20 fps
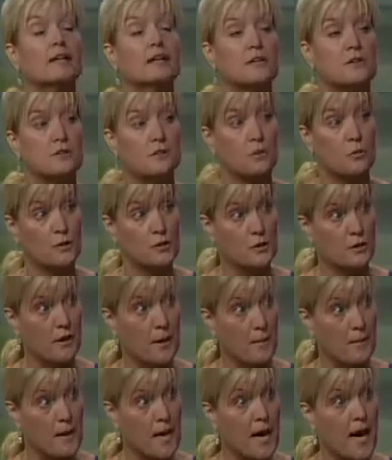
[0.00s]
So when you
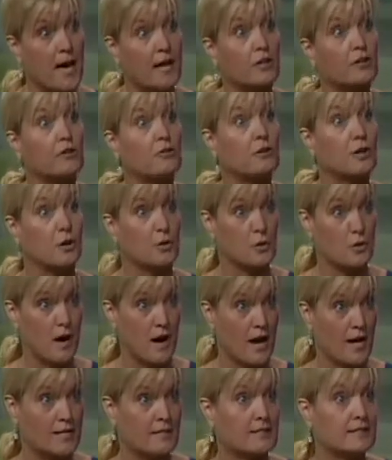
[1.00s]
come back, you go to a
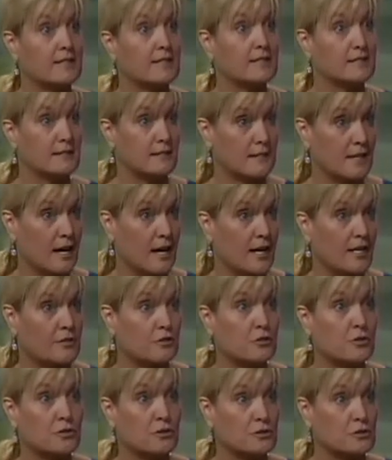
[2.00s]
high season, high
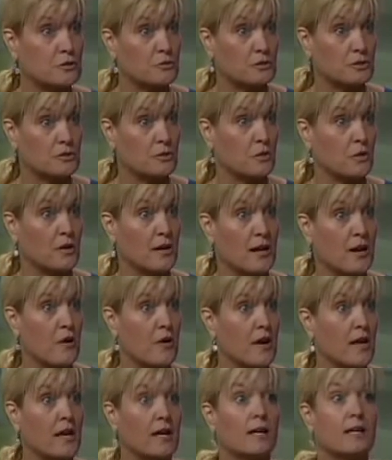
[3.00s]
tourist resort
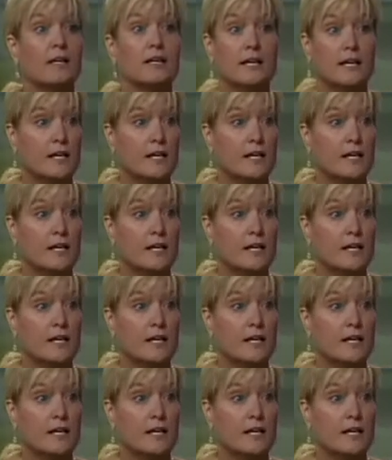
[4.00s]
area,